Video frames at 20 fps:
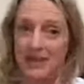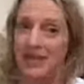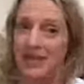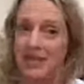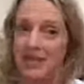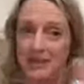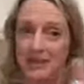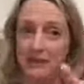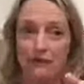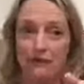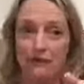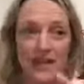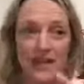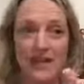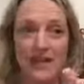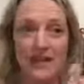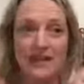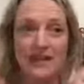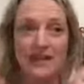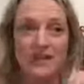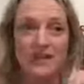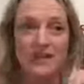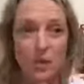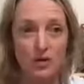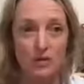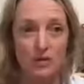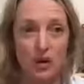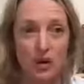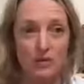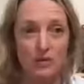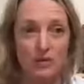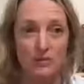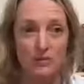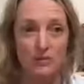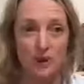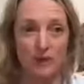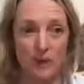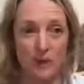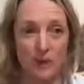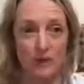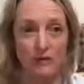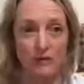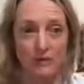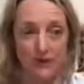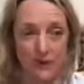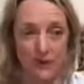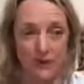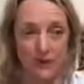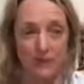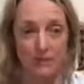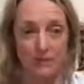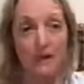So just feel into what dolphin might work for you.